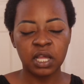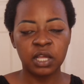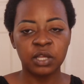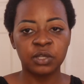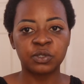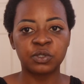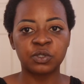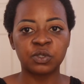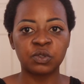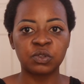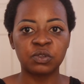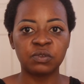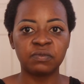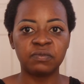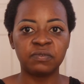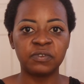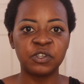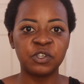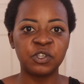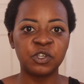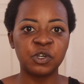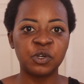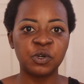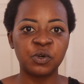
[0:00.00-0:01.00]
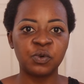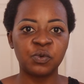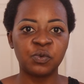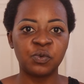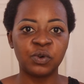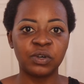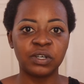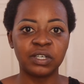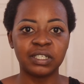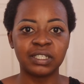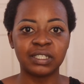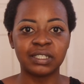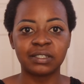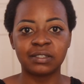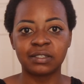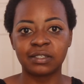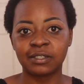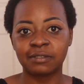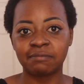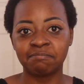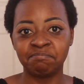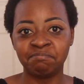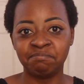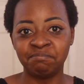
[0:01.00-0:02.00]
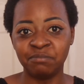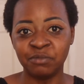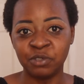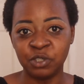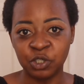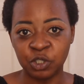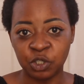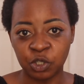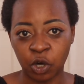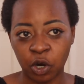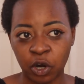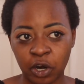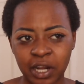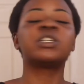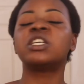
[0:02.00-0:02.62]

so the video was dark.